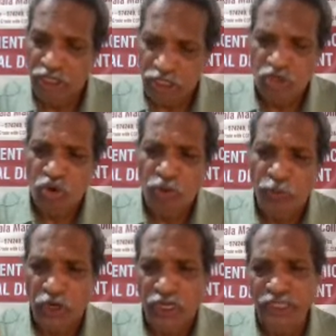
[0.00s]
So
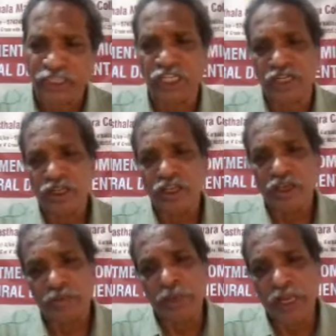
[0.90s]
protection
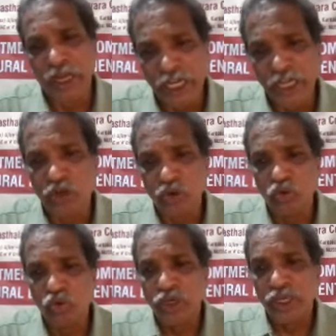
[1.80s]
may lead
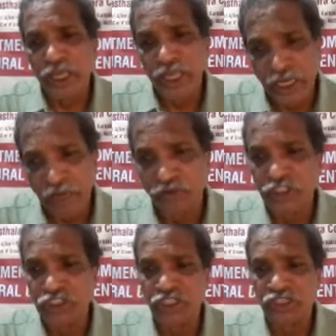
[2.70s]
to
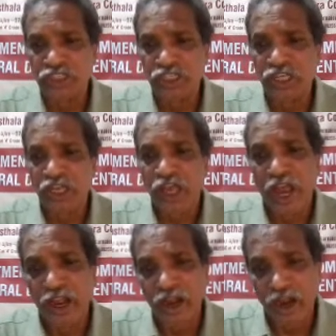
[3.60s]
inefficiency
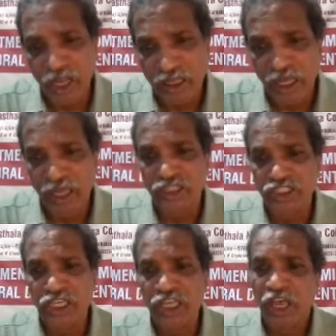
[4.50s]
and
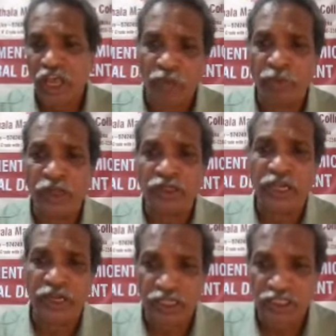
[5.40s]
lethargy among the
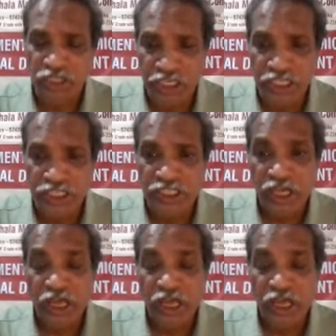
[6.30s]
industries,